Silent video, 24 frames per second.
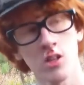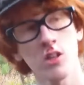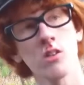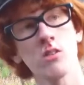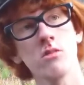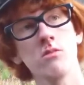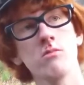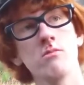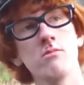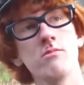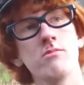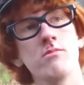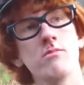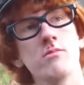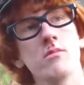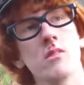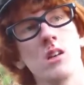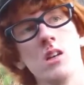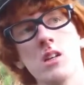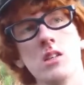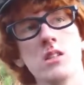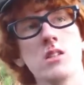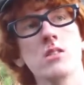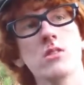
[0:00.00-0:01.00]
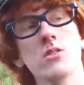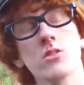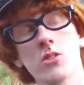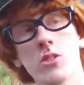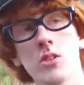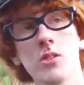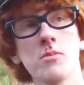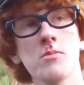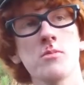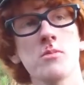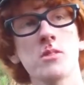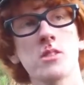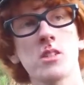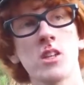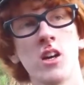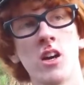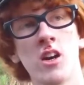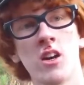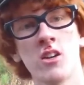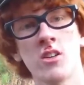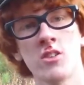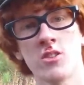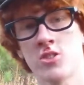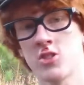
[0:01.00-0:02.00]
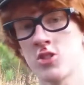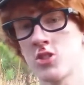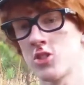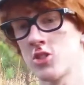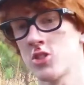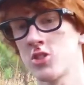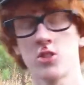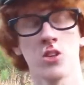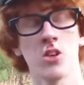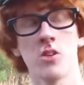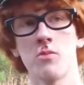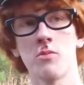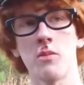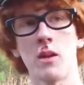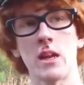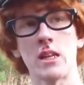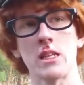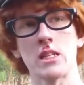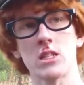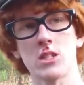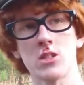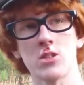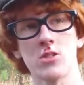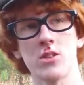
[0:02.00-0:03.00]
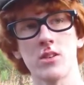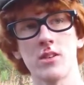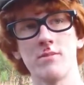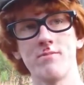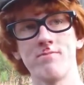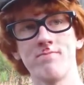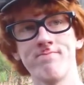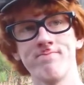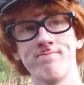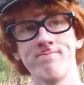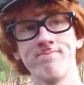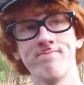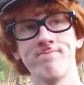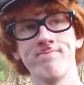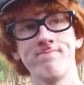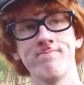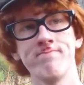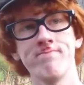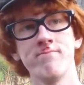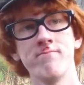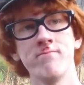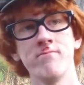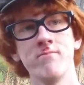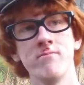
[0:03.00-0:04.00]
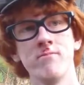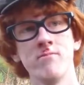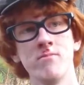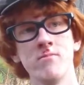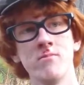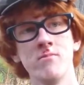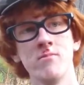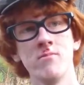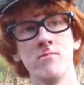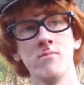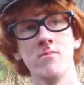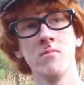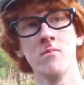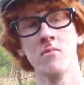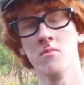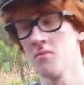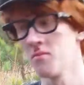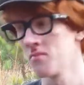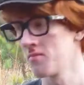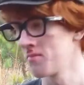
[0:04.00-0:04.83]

Joe, scripts are so mainstream. You wrote it.